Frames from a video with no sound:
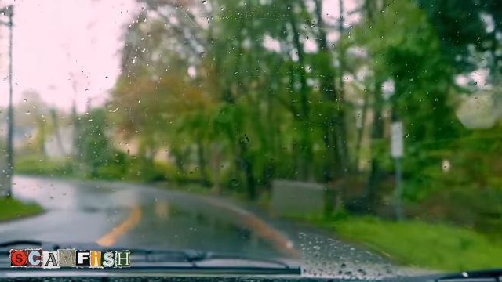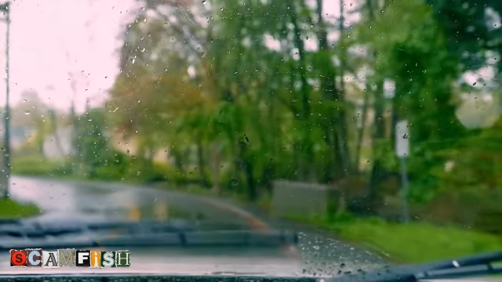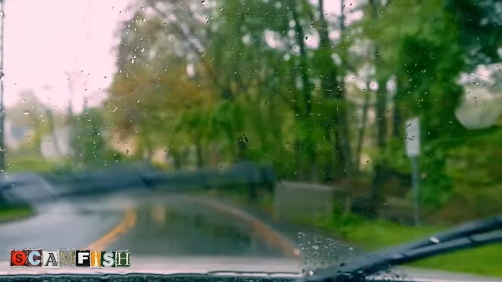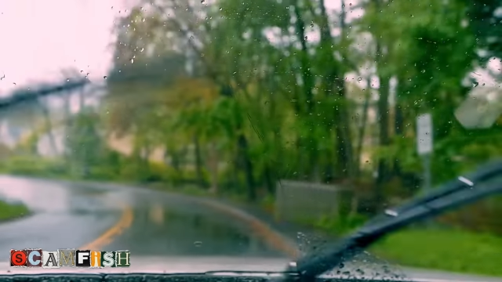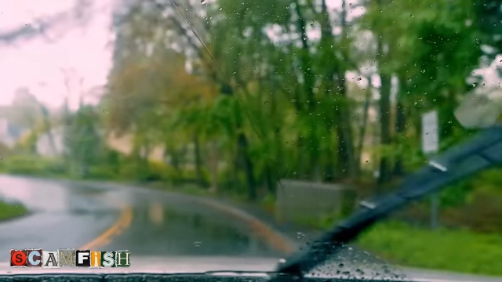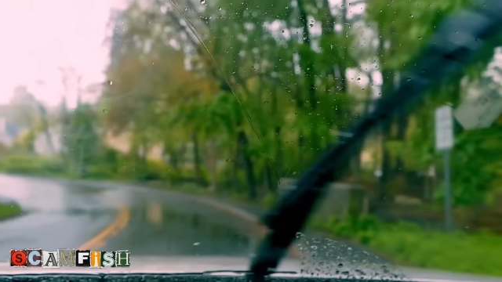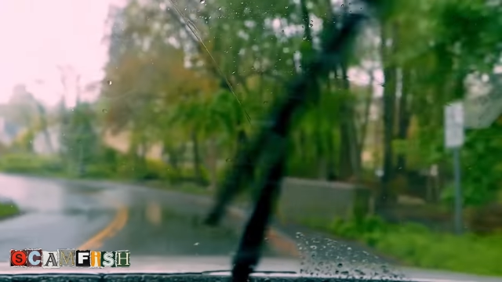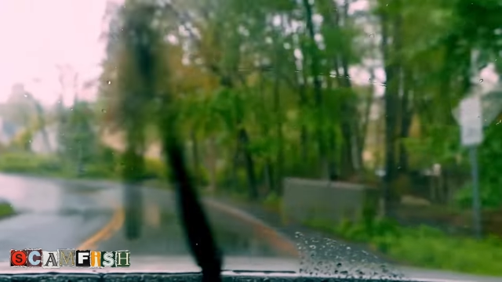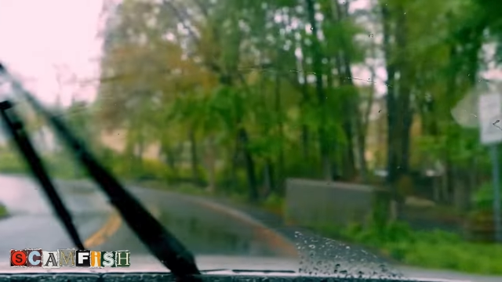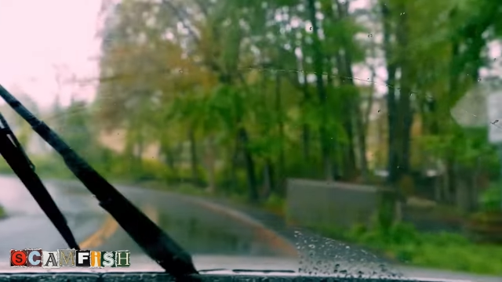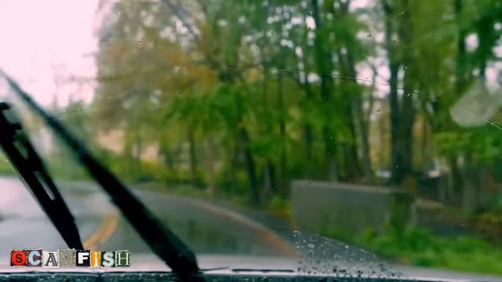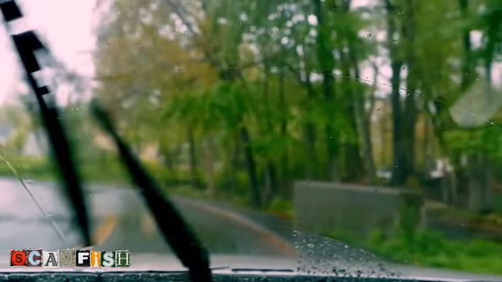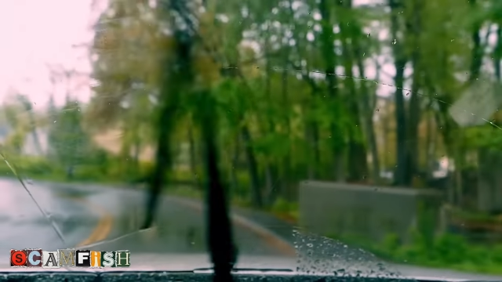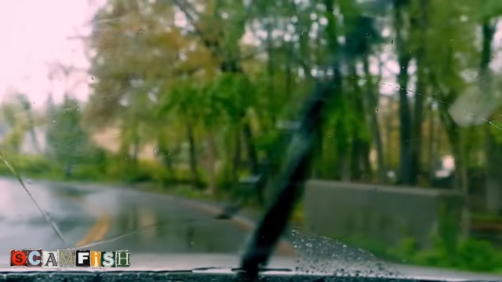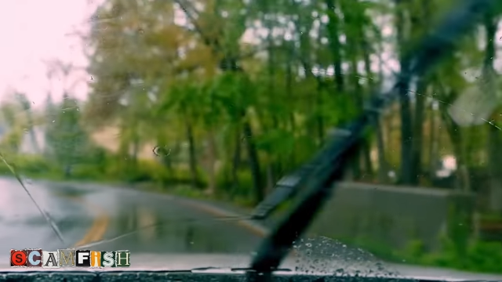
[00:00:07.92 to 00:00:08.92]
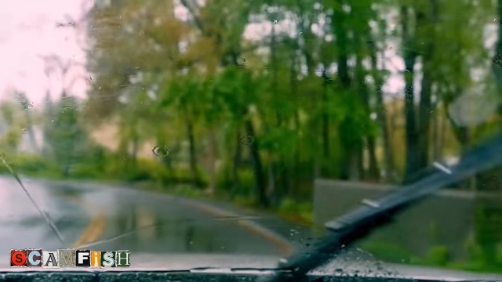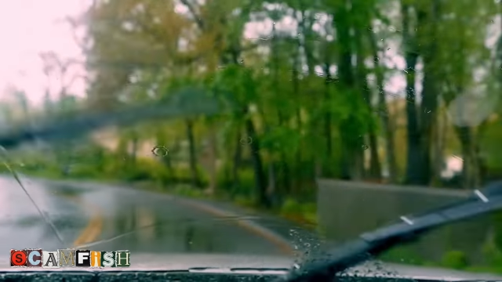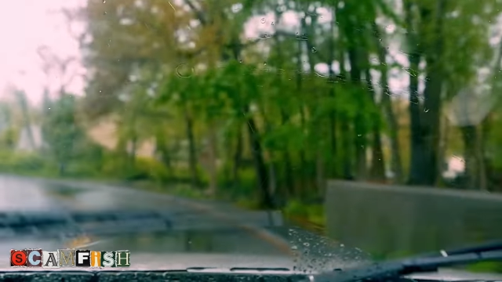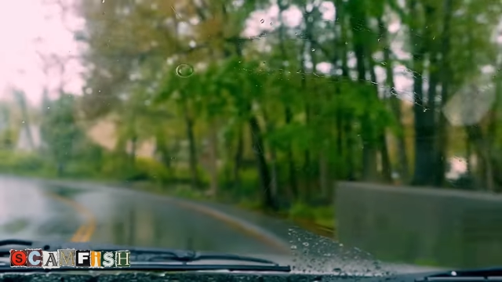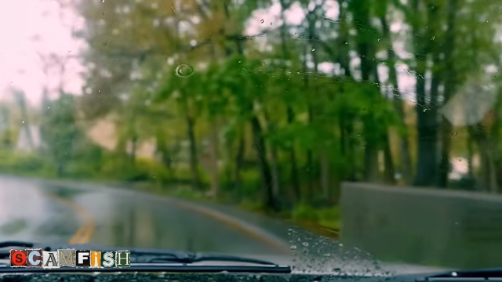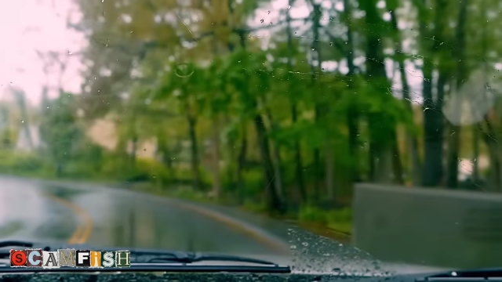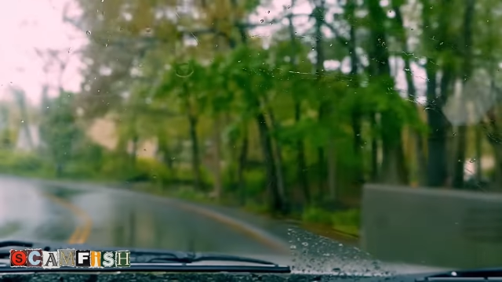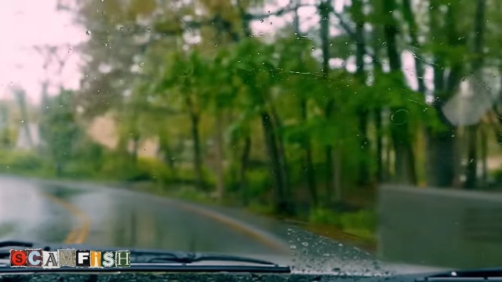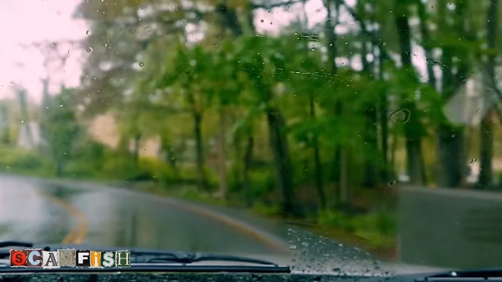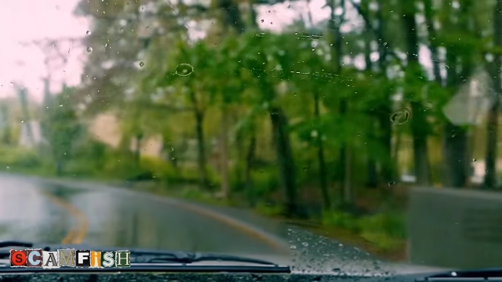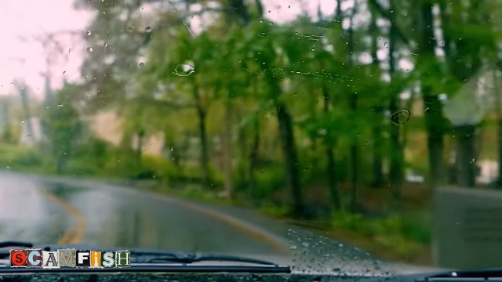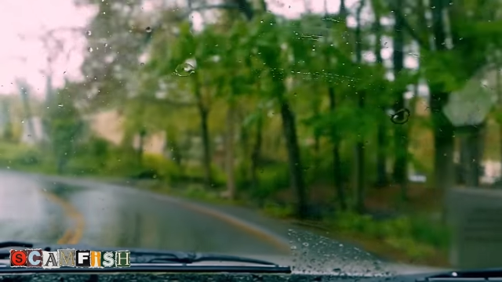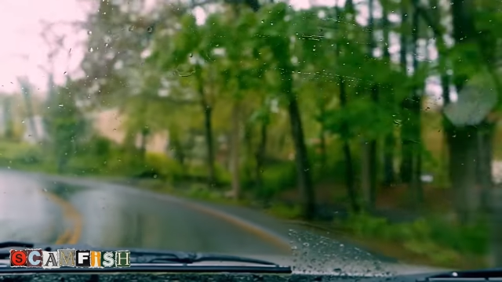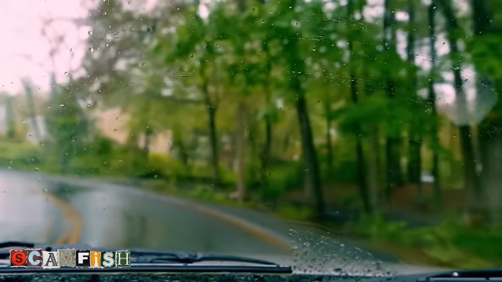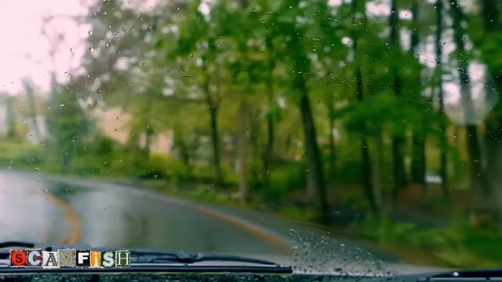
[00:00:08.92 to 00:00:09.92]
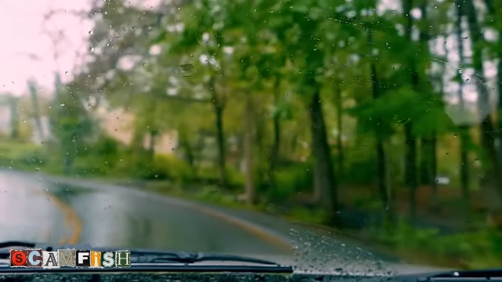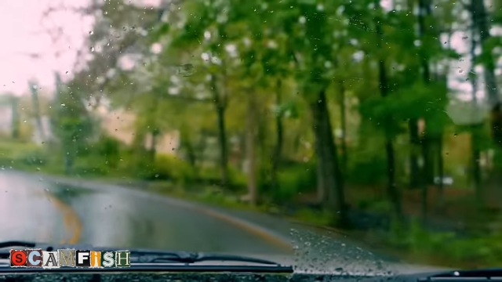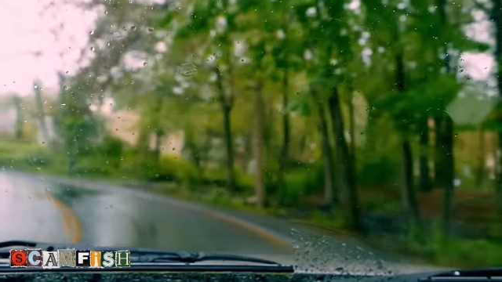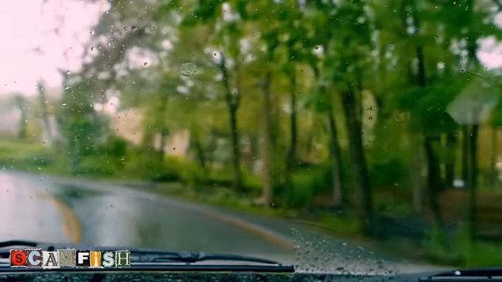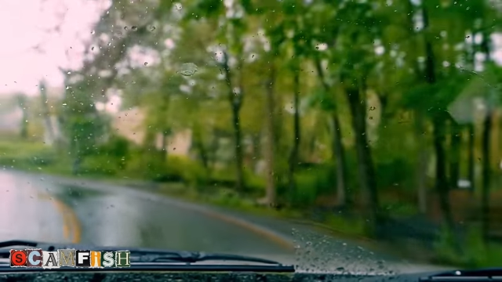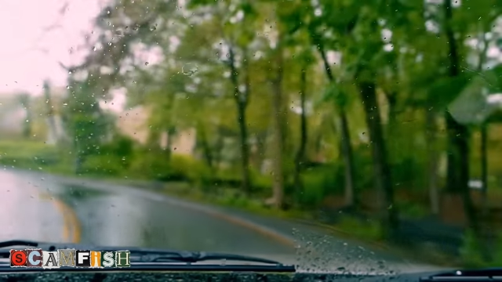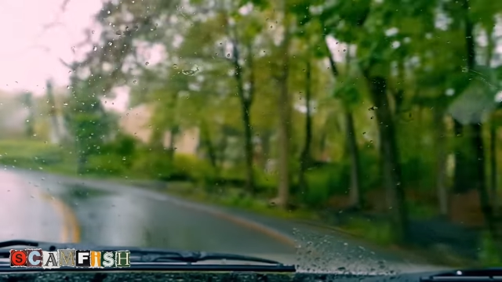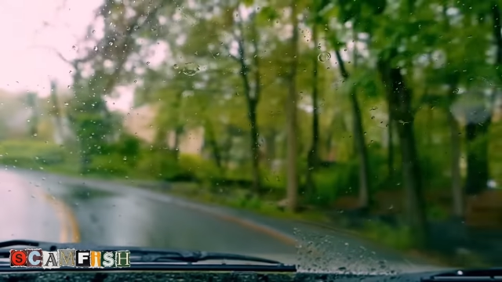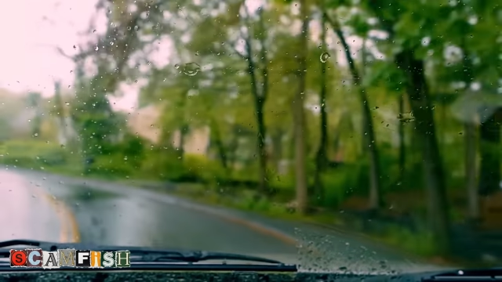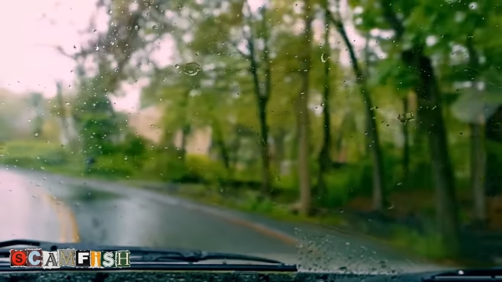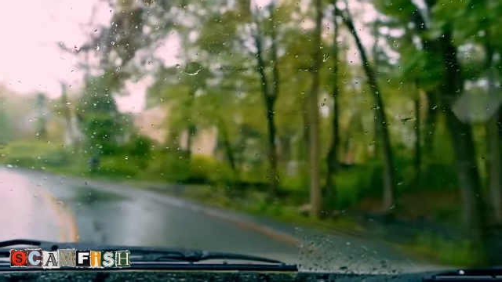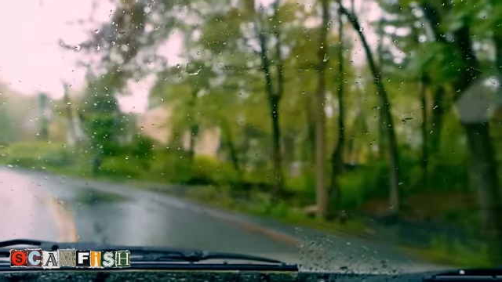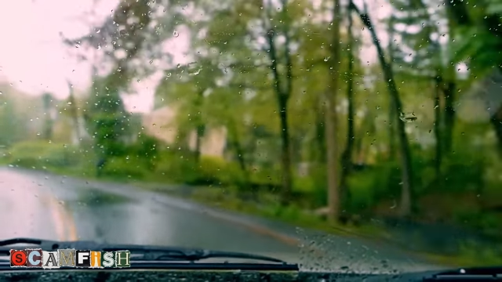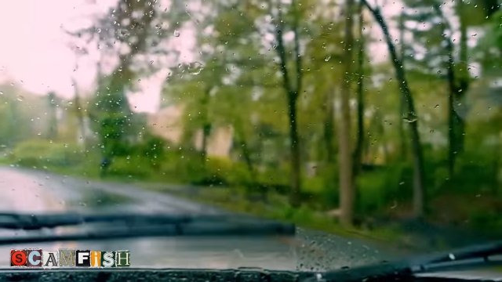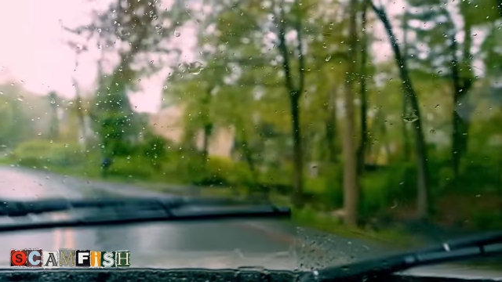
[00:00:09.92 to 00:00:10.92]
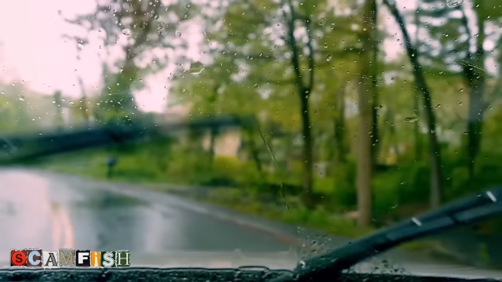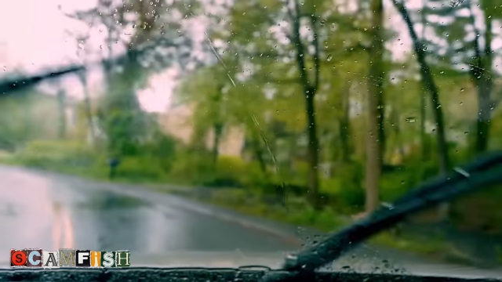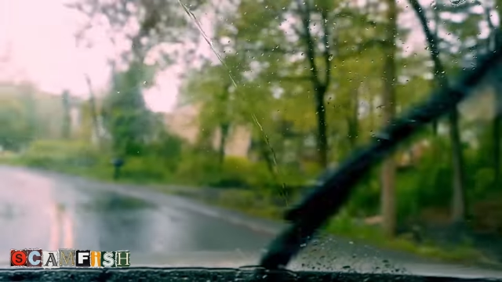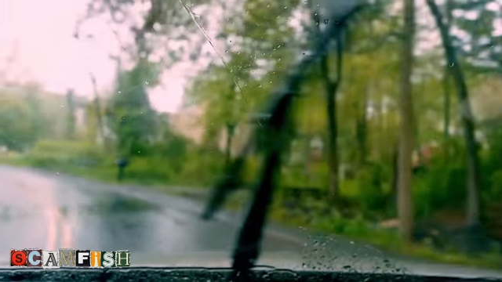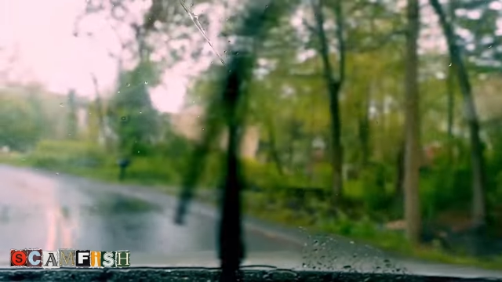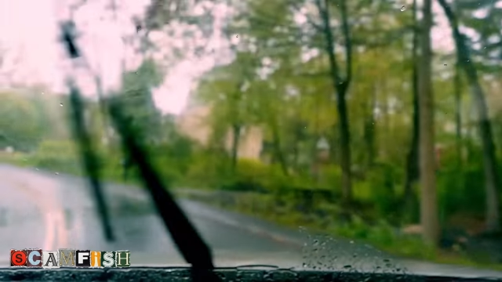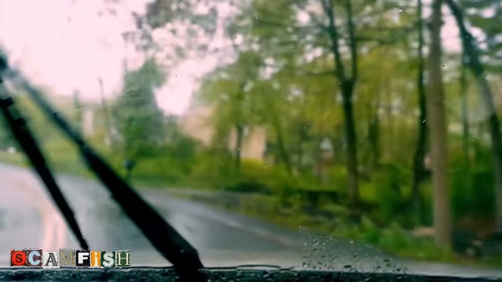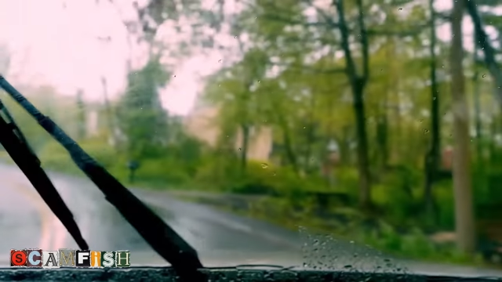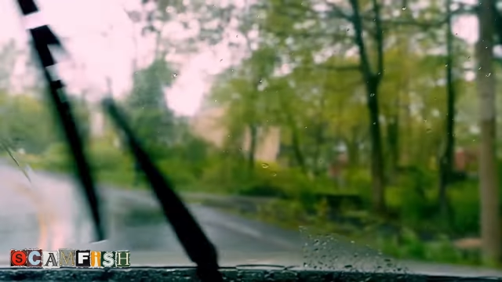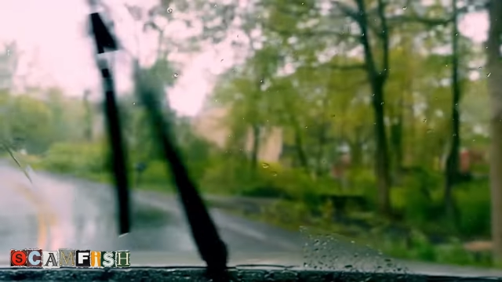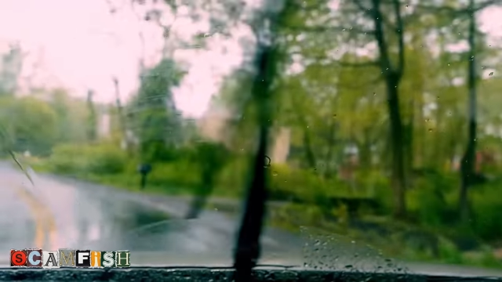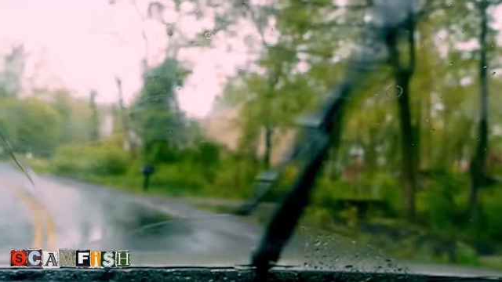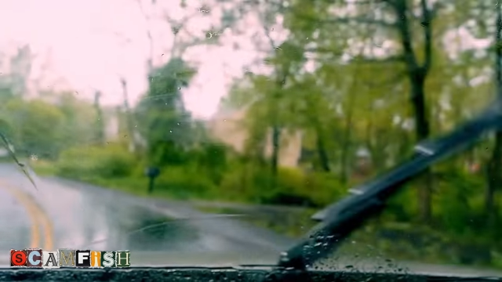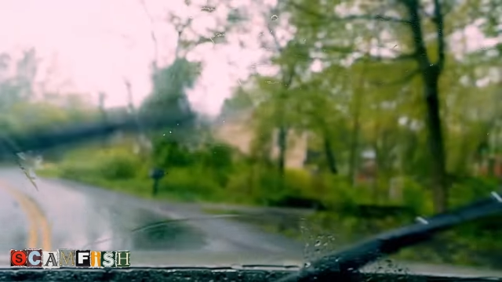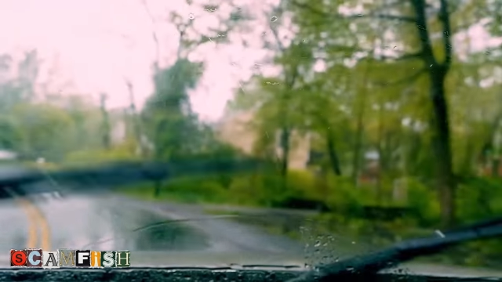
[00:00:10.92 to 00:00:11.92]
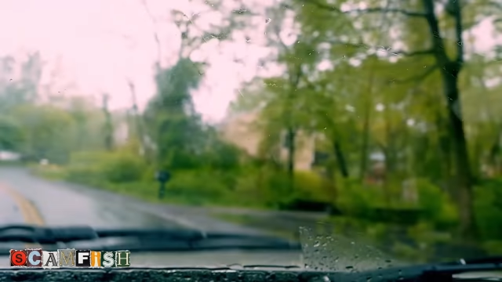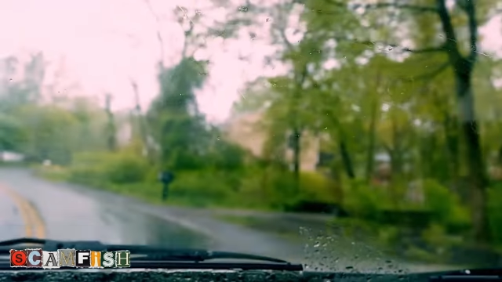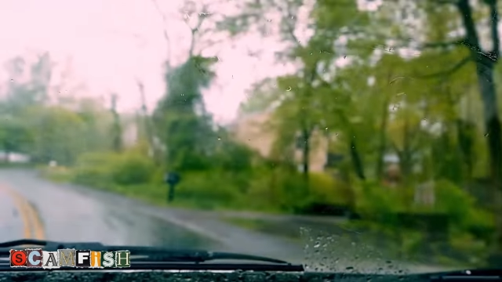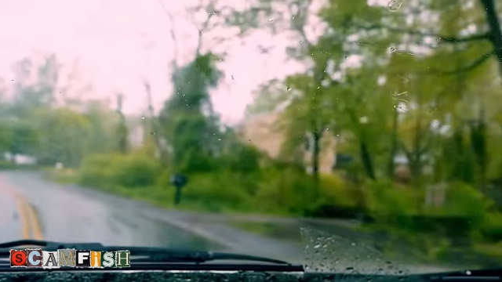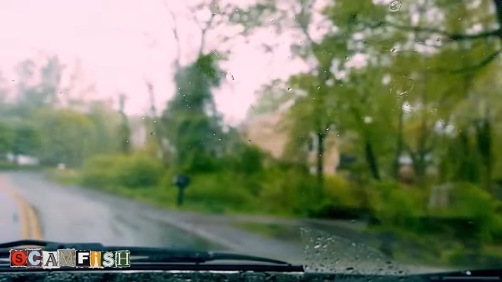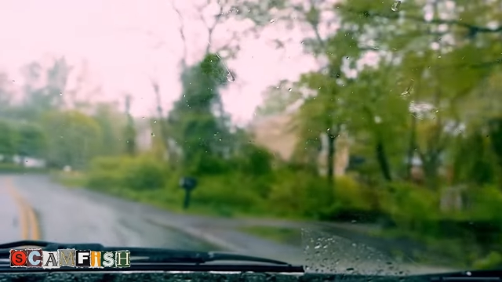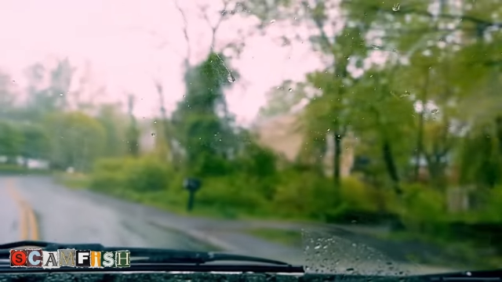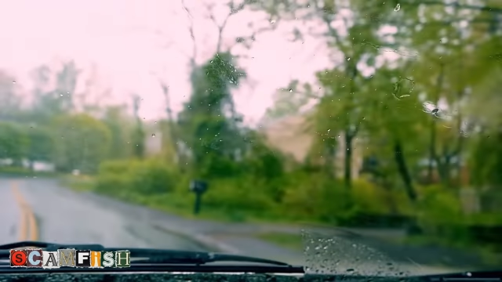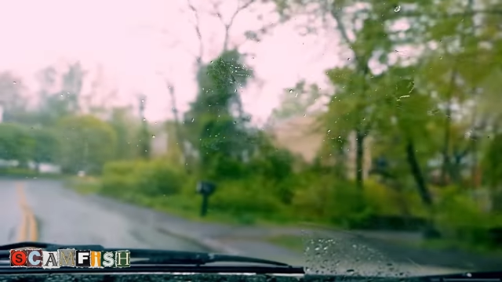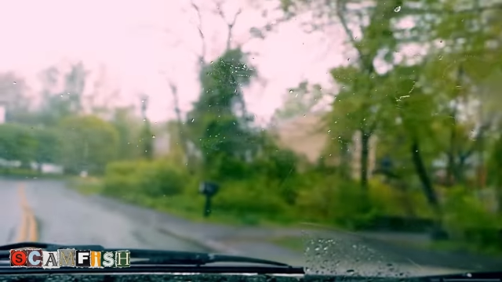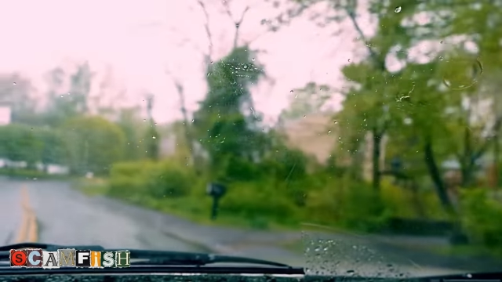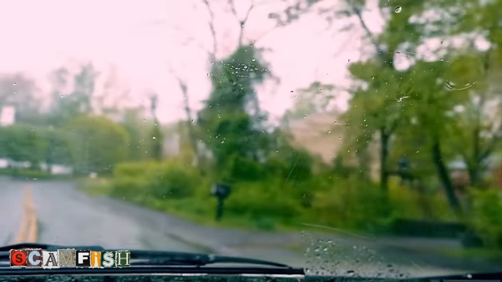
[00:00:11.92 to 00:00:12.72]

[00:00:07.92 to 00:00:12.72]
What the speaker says: [unreadable: no face in view]